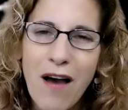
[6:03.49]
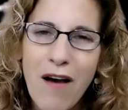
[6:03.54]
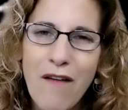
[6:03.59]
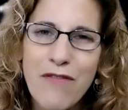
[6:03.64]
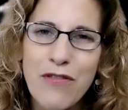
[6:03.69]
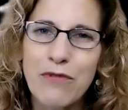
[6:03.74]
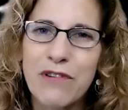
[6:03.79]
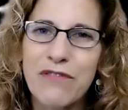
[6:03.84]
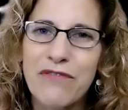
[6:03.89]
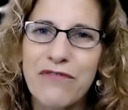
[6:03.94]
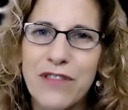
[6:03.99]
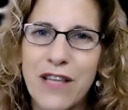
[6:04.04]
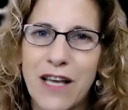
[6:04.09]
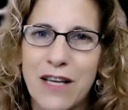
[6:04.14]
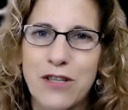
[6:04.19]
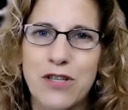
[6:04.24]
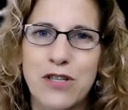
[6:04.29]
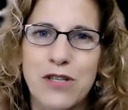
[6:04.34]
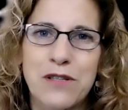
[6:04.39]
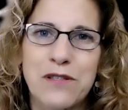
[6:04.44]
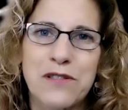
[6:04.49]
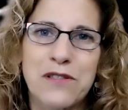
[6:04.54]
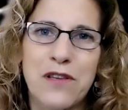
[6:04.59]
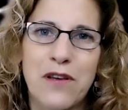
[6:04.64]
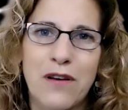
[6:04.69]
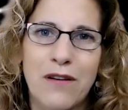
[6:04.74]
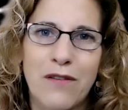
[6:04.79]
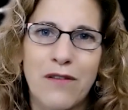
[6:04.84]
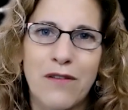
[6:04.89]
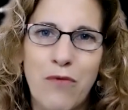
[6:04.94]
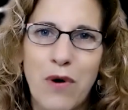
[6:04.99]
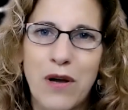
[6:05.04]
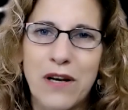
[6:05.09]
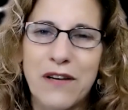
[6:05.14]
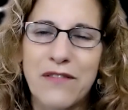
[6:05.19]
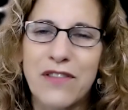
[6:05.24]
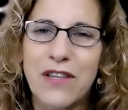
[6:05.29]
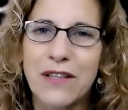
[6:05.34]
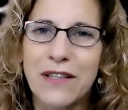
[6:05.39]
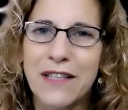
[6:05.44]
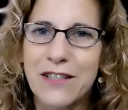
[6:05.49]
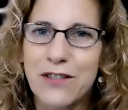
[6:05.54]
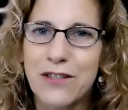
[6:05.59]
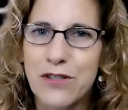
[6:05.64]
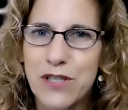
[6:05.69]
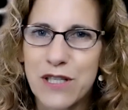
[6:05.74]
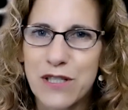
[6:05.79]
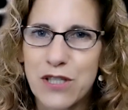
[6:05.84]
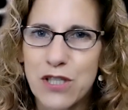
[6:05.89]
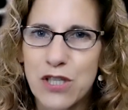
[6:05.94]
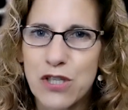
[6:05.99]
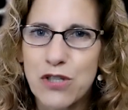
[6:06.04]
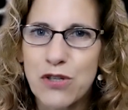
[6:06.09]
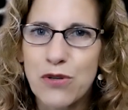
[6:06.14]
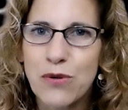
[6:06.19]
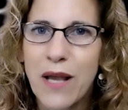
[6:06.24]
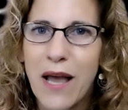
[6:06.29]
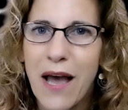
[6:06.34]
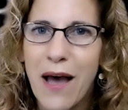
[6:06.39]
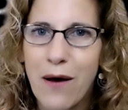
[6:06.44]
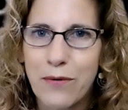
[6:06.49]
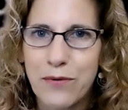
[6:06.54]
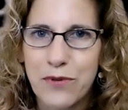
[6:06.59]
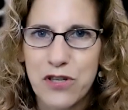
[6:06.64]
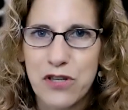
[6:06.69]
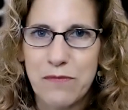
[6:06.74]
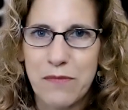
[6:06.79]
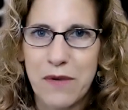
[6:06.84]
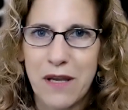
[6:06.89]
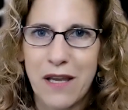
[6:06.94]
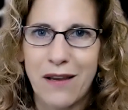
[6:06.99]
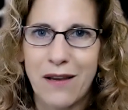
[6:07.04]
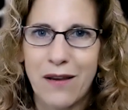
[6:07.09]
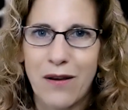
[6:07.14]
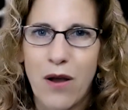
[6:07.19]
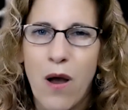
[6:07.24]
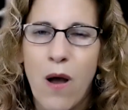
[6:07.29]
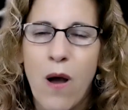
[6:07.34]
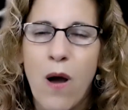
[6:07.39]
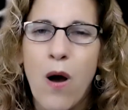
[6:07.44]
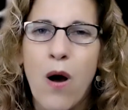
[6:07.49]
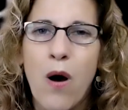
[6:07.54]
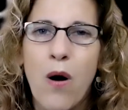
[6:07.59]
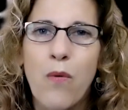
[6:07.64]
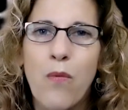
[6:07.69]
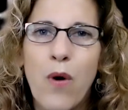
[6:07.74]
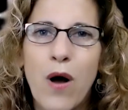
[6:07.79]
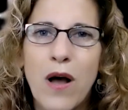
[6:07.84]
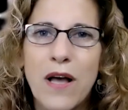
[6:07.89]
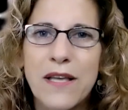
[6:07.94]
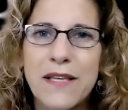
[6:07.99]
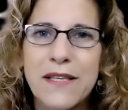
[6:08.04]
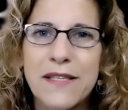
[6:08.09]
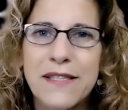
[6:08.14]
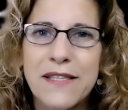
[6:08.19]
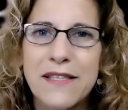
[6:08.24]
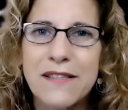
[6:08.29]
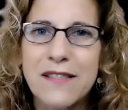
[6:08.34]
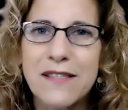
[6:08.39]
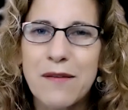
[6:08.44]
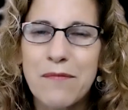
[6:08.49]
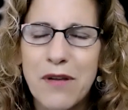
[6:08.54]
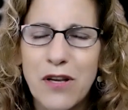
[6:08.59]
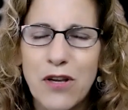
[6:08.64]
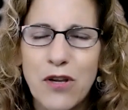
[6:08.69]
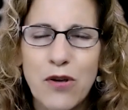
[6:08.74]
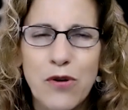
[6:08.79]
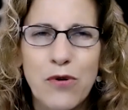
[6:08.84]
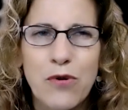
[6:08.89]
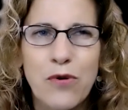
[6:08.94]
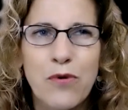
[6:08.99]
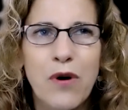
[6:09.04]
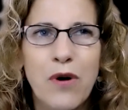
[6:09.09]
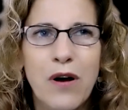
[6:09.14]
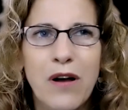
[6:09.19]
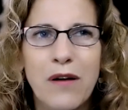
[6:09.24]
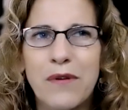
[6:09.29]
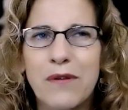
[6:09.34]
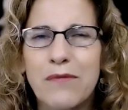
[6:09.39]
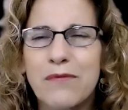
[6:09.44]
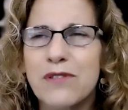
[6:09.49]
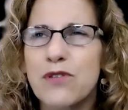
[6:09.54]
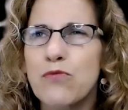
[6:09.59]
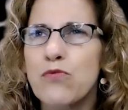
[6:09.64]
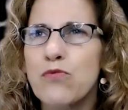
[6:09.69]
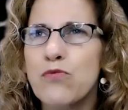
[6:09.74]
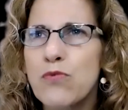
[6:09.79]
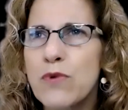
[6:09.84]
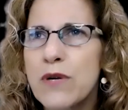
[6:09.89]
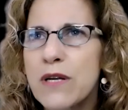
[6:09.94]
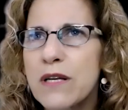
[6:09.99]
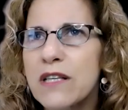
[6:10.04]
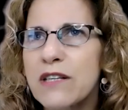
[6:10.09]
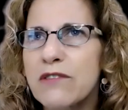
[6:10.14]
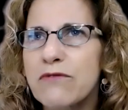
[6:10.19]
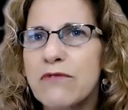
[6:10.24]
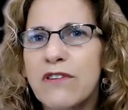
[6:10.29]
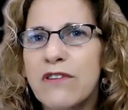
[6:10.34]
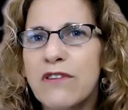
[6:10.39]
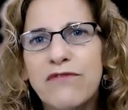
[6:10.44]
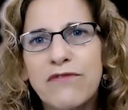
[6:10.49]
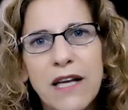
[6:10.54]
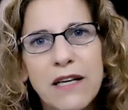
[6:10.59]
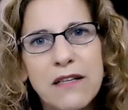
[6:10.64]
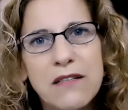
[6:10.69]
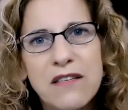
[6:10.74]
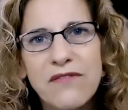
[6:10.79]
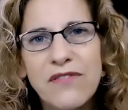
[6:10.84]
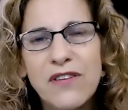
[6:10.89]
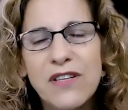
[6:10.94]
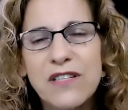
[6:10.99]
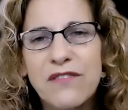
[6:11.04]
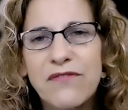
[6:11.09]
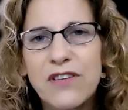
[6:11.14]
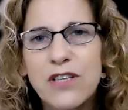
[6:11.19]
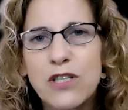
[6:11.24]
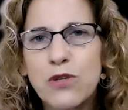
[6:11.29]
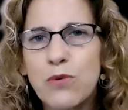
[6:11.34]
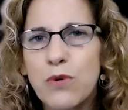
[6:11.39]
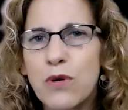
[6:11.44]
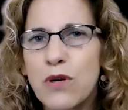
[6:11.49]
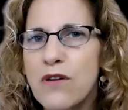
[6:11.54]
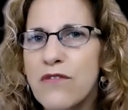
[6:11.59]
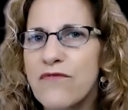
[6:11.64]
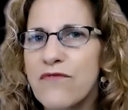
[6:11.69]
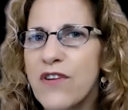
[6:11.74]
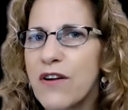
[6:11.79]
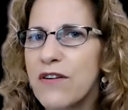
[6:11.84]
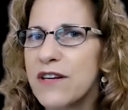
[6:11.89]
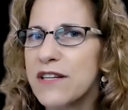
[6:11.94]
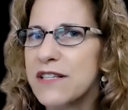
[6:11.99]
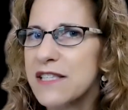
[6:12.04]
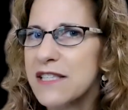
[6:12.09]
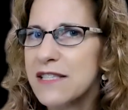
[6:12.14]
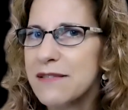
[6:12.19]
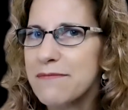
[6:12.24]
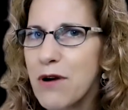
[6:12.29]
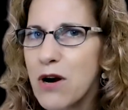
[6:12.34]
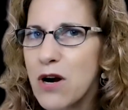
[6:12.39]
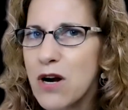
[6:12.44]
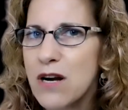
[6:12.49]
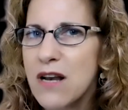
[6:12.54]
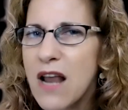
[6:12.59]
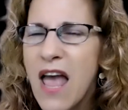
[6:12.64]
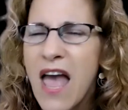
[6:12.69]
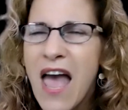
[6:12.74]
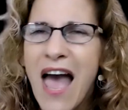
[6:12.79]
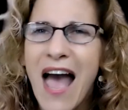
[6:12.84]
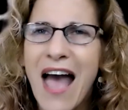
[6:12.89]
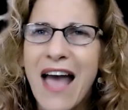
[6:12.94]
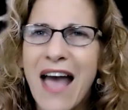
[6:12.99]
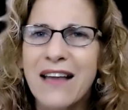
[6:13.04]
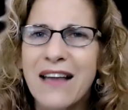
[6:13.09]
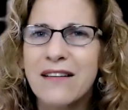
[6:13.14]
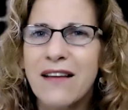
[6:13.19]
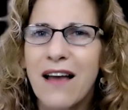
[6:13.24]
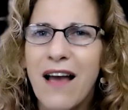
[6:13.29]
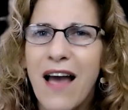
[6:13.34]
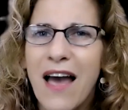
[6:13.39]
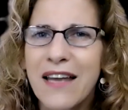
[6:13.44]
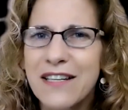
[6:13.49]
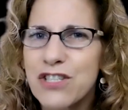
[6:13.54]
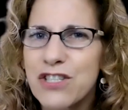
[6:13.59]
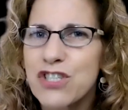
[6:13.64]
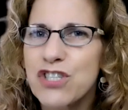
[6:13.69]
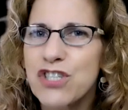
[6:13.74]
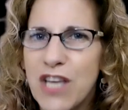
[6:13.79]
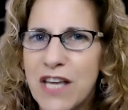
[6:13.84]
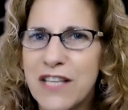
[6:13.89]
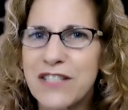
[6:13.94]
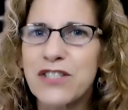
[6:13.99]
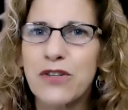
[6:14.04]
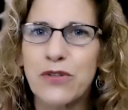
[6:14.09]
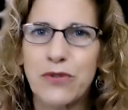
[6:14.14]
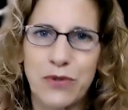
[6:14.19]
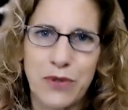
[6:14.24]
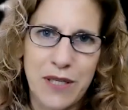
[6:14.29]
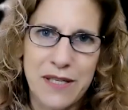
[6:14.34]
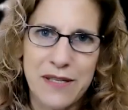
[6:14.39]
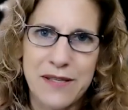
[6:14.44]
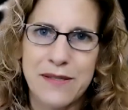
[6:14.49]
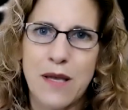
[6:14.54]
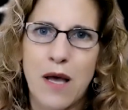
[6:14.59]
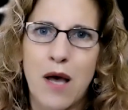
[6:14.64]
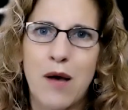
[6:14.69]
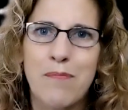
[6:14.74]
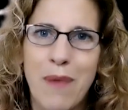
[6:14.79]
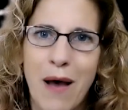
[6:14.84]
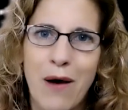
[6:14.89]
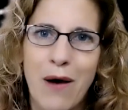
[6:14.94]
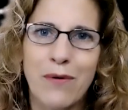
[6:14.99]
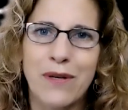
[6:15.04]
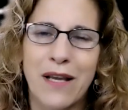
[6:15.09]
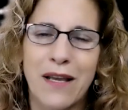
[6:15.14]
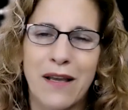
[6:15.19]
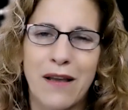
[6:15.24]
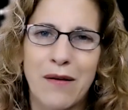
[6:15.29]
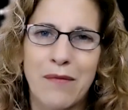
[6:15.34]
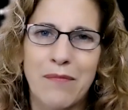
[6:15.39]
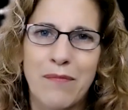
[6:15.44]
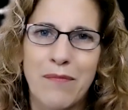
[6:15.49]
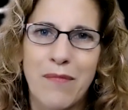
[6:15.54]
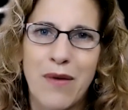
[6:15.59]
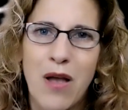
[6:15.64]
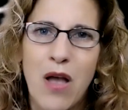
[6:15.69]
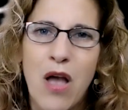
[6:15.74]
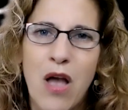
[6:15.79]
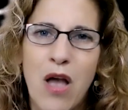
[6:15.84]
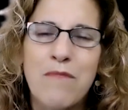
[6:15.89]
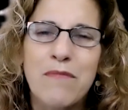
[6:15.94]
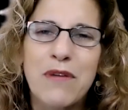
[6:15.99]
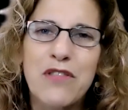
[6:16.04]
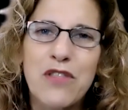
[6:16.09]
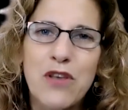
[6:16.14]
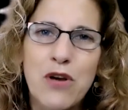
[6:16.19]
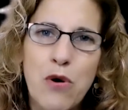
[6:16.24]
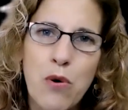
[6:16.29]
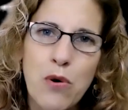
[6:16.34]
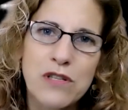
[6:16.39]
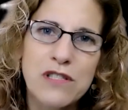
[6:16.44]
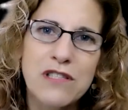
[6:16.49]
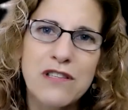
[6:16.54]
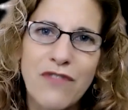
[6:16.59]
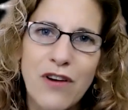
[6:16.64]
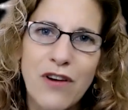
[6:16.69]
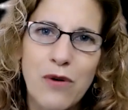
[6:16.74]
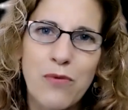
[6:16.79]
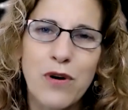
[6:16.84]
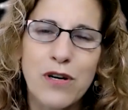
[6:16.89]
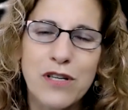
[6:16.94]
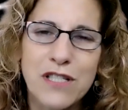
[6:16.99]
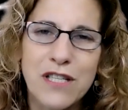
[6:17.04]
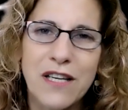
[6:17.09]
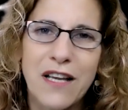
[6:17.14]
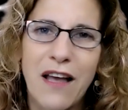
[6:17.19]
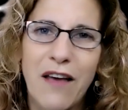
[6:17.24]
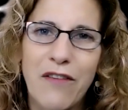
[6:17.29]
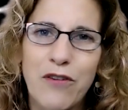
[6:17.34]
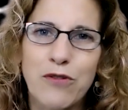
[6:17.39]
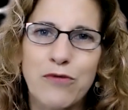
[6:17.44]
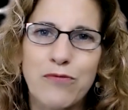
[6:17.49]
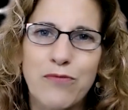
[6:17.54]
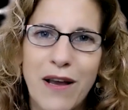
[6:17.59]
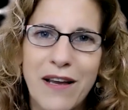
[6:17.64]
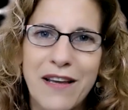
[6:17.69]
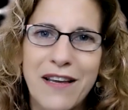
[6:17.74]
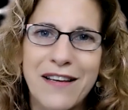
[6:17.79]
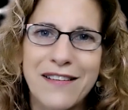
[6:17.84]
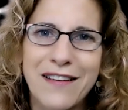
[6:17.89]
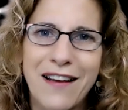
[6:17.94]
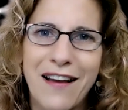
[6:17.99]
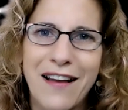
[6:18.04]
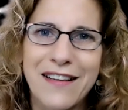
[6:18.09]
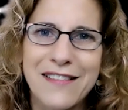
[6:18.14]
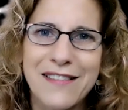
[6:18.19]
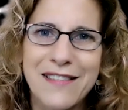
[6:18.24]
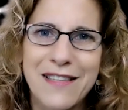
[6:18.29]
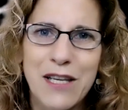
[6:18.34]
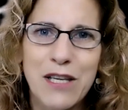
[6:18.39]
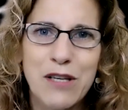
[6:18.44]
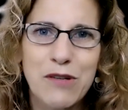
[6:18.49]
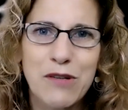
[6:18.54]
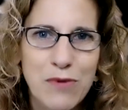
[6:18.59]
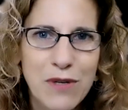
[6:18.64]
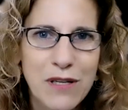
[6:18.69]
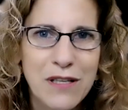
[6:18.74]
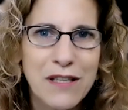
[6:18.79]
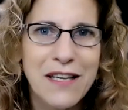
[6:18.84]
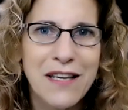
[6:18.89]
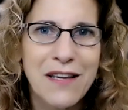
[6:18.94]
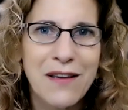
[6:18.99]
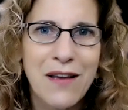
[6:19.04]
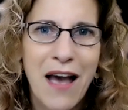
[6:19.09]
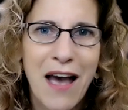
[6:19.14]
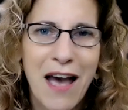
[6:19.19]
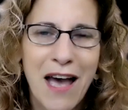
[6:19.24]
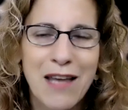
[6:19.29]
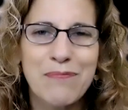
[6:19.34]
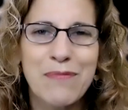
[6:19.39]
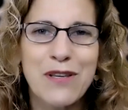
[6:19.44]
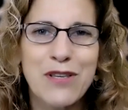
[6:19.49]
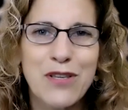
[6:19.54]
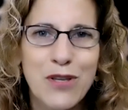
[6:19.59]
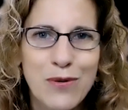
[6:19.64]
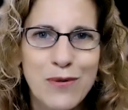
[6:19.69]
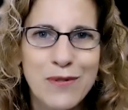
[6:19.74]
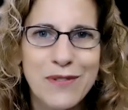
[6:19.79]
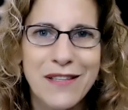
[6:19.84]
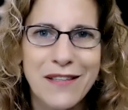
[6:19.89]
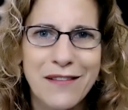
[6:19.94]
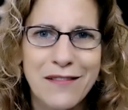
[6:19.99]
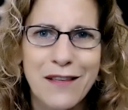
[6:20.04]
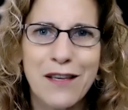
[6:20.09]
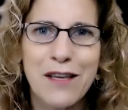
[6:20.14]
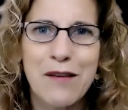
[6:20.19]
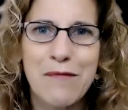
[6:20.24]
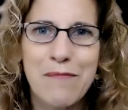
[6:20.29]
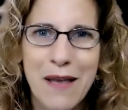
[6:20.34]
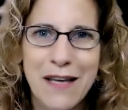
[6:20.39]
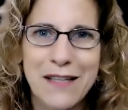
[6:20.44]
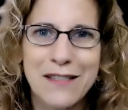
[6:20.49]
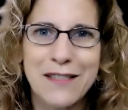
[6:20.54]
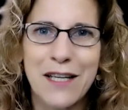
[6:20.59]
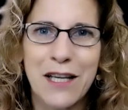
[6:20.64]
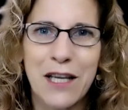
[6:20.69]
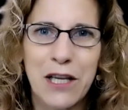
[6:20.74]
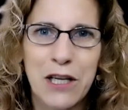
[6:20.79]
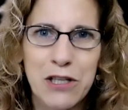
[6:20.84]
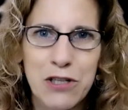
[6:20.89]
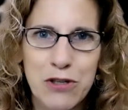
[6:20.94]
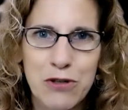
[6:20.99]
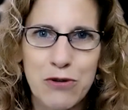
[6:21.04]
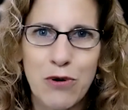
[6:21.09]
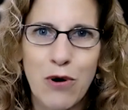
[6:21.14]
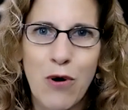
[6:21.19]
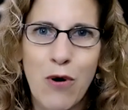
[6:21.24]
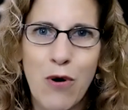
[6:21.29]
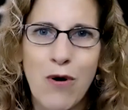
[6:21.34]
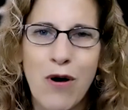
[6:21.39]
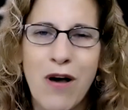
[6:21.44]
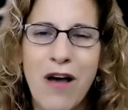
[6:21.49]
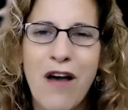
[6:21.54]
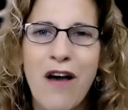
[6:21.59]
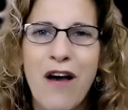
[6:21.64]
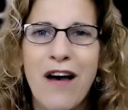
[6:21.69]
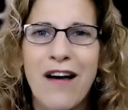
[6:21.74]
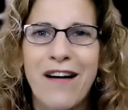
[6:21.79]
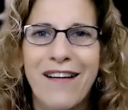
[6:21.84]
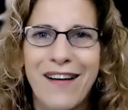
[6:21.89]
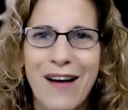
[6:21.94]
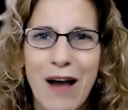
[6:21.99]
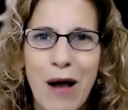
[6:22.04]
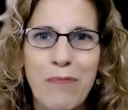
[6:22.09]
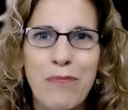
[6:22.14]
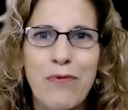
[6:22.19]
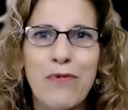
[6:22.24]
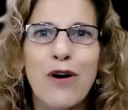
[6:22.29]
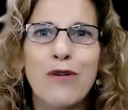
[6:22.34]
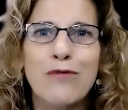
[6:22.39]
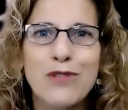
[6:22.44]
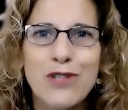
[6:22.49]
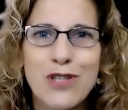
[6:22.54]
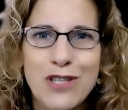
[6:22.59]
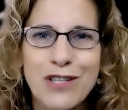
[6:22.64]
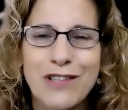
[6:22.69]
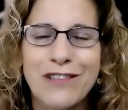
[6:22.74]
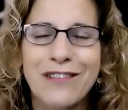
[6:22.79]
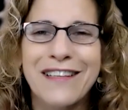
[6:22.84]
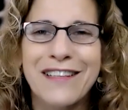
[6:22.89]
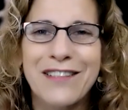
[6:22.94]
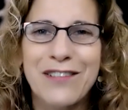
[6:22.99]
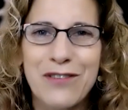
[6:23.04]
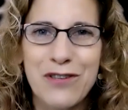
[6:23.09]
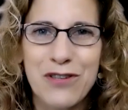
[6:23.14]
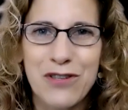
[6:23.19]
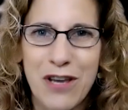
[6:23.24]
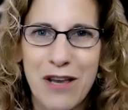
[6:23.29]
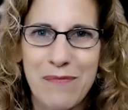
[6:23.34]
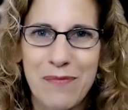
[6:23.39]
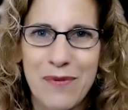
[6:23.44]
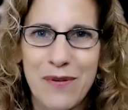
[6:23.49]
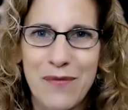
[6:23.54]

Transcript: of the reflections of one of the leaders that stood out to me was somebody who, I mean, was a really reflective individual, very smart, and had a gentleness about him. But in the course of our work together, recognized that he really had been using the command and control approach to leadership.